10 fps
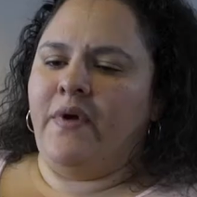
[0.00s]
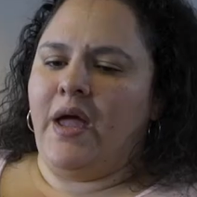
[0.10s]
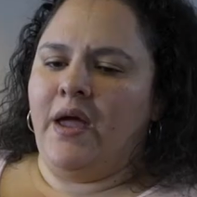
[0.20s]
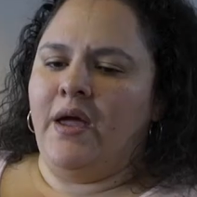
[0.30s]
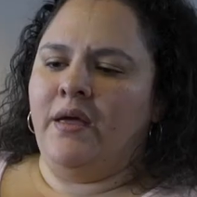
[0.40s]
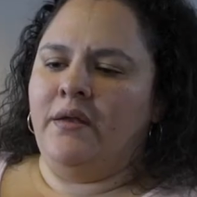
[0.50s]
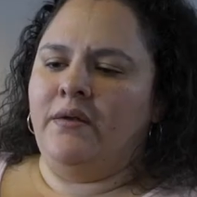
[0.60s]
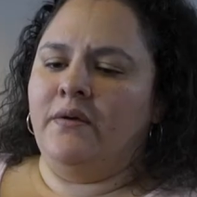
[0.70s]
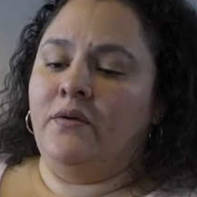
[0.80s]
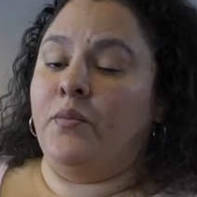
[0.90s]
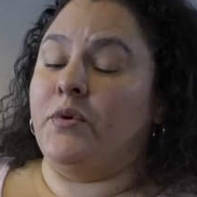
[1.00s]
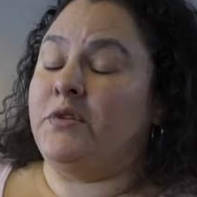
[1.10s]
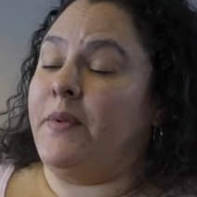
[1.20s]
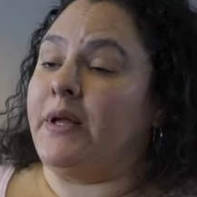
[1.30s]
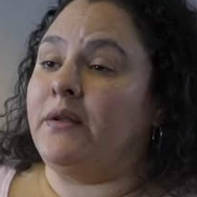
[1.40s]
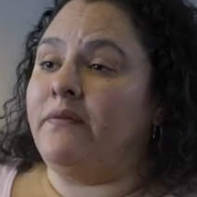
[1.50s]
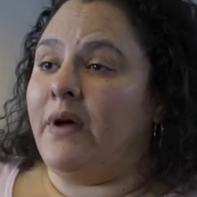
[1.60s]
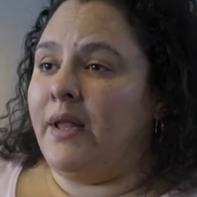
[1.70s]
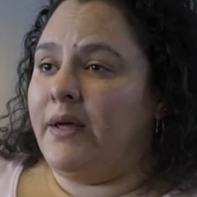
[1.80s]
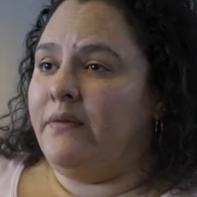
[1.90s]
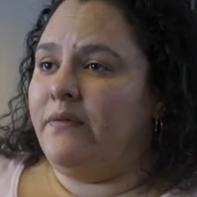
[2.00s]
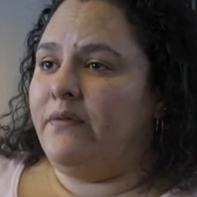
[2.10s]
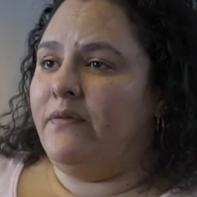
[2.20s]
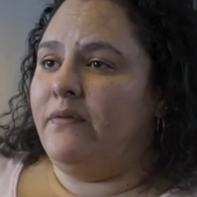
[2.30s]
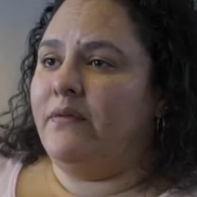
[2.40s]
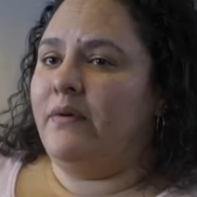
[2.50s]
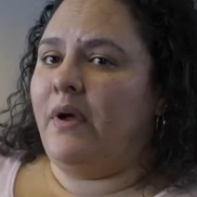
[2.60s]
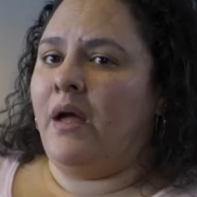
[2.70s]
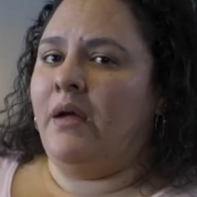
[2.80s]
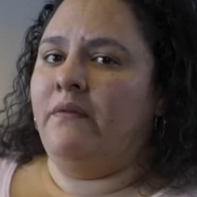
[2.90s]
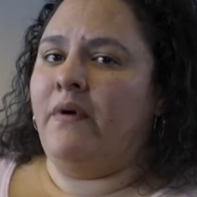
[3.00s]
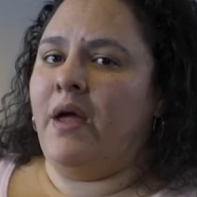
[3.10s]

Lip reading: had a new perspective on life. I've